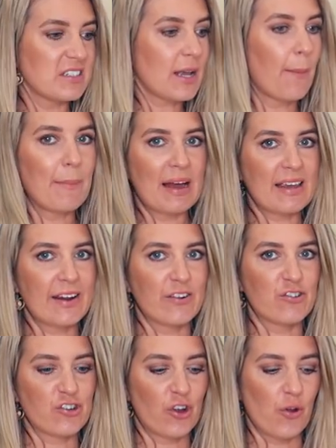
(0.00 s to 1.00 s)
just come back here
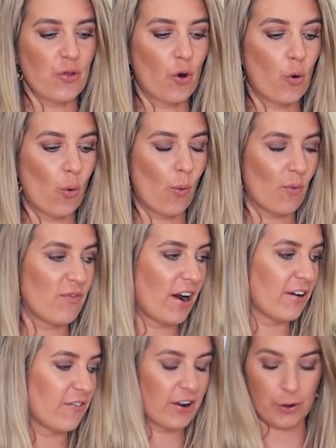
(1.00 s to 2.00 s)
and show you the haul
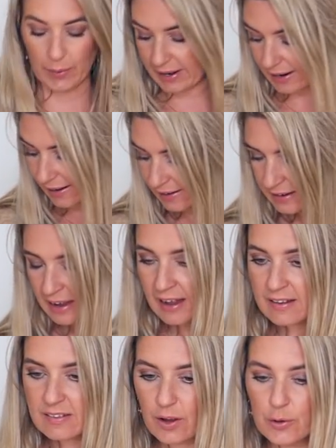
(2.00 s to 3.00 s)
very, very quickly.
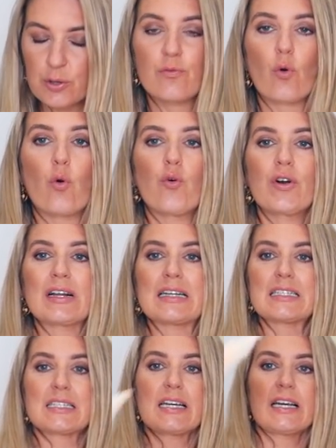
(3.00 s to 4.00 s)
So you've already
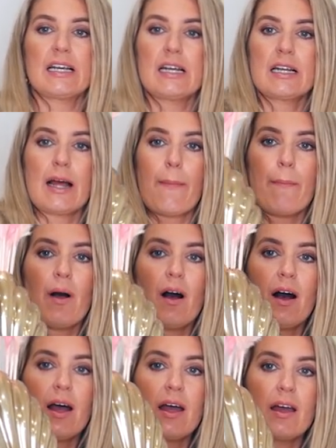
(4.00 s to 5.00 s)
seen
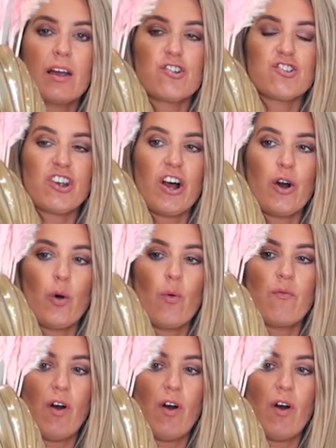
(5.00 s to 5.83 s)
my shell